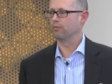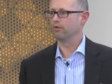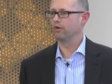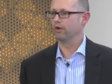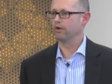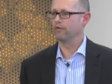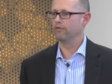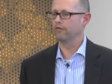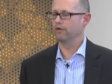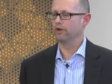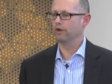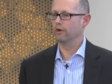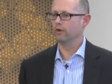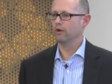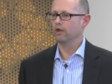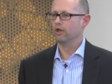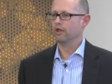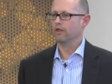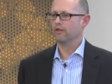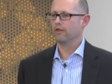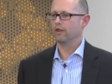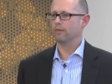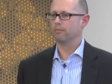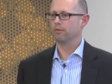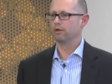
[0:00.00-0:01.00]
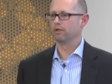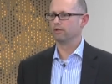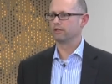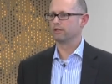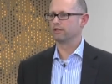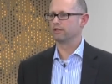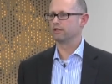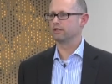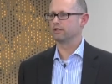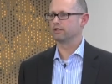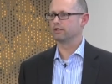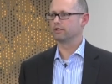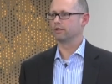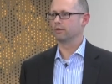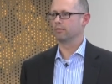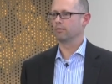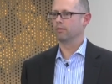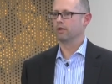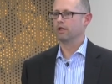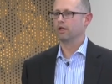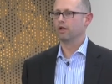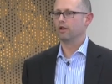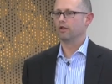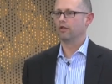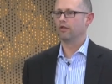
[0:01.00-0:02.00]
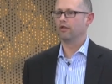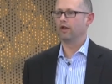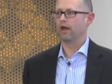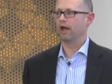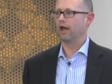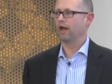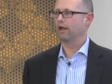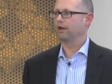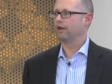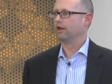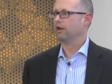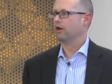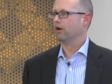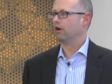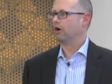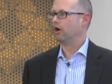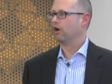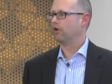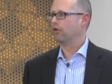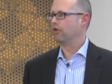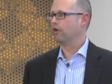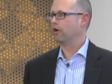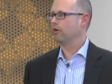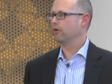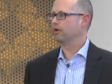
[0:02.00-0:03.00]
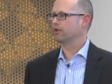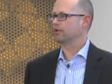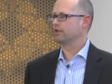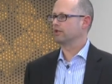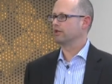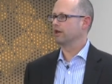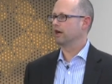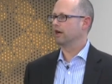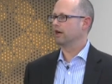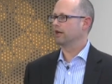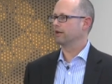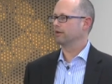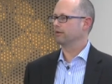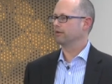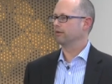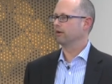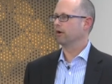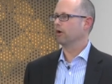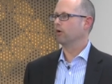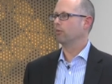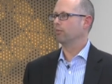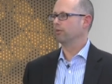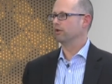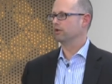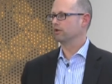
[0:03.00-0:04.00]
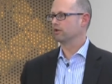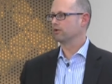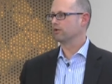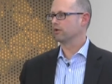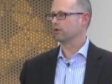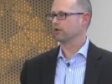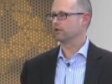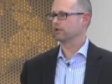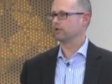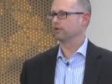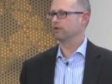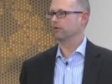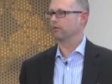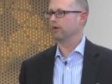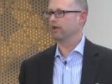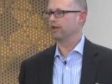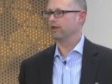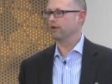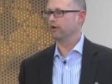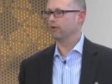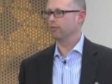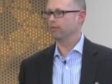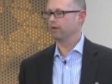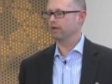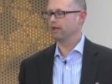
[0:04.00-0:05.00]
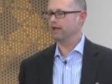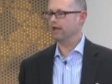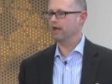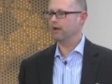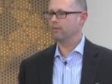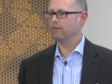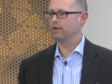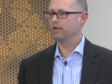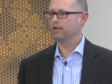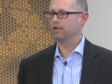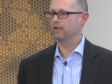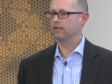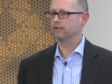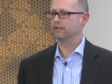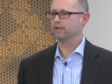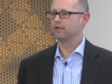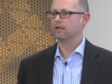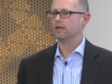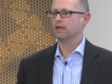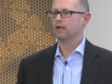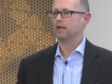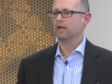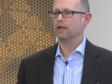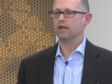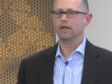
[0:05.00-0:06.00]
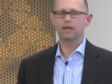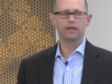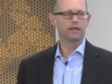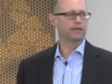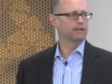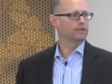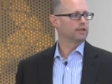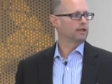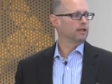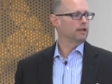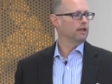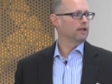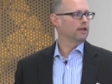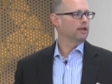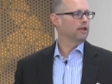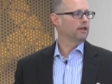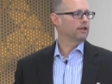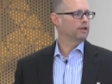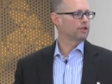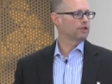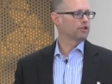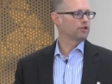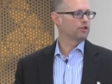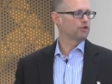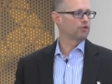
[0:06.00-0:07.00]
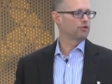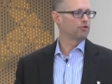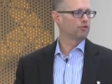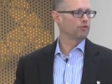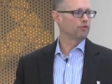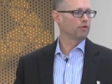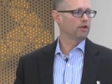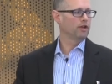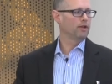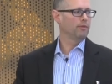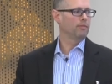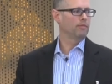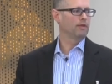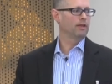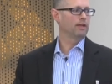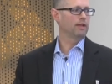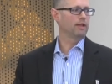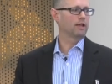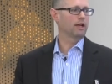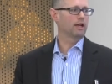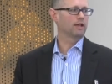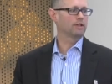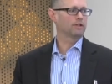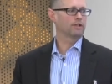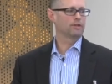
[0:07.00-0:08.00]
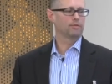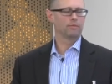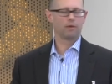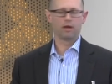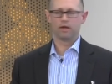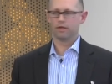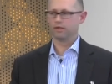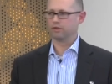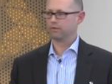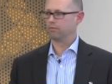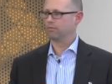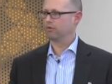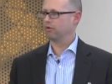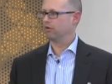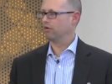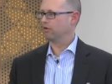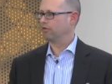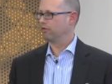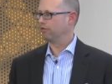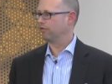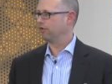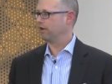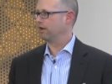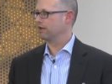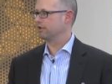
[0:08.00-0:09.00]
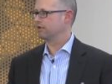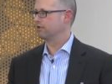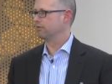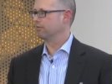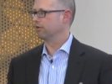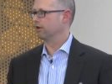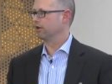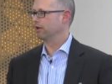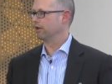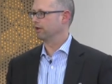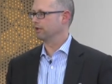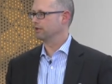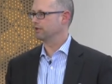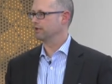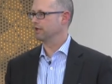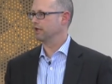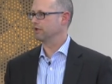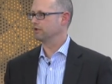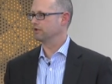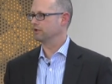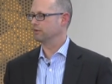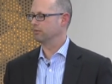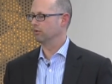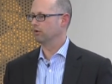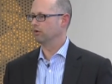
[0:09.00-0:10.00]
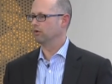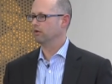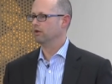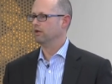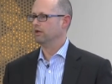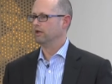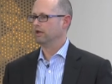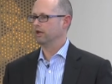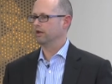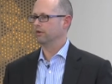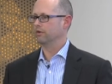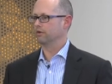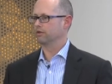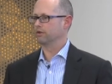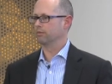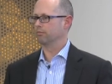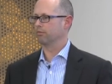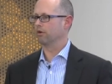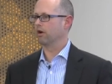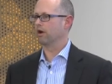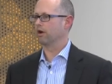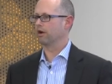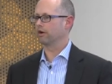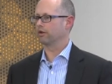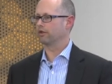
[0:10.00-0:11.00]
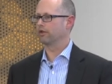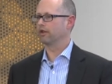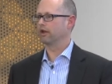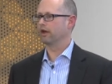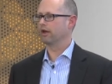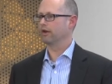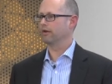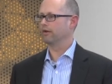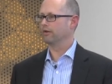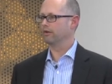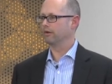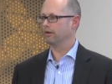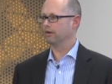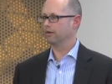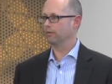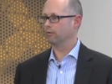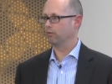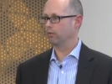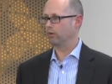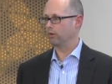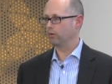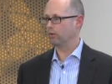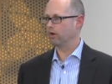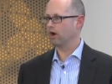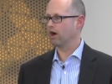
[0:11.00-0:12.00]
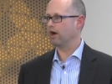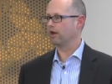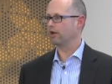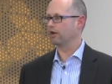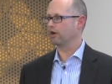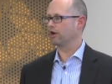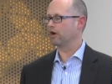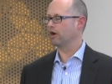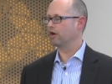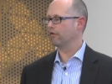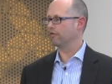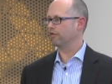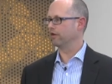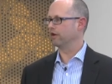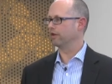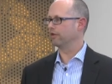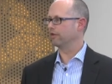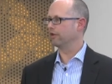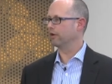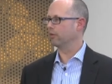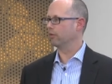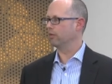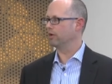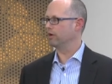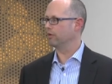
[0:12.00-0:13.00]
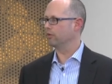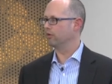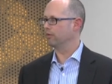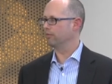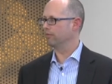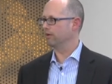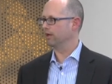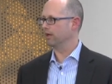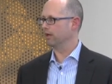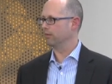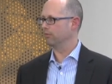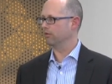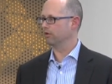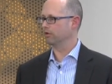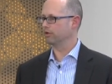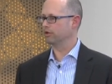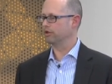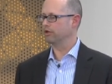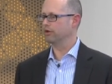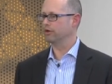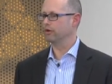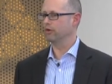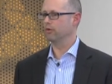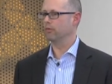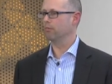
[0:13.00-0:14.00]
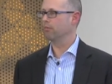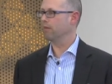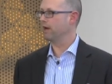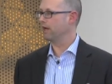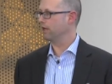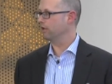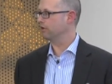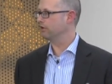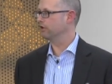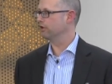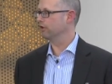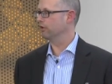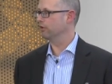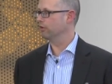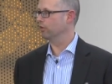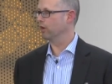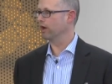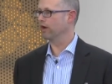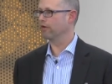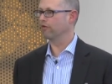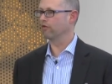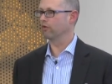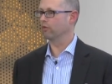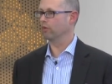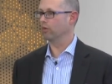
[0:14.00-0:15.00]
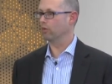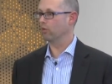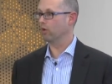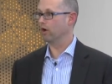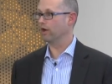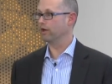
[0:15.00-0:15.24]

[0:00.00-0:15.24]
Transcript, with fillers: our point of view, they built a system that, although it's not open source in the way that OpenGamma is, is extremely customizable, flexible, and extensible. It was a product that we were highly confident that we would be able to make do whatever we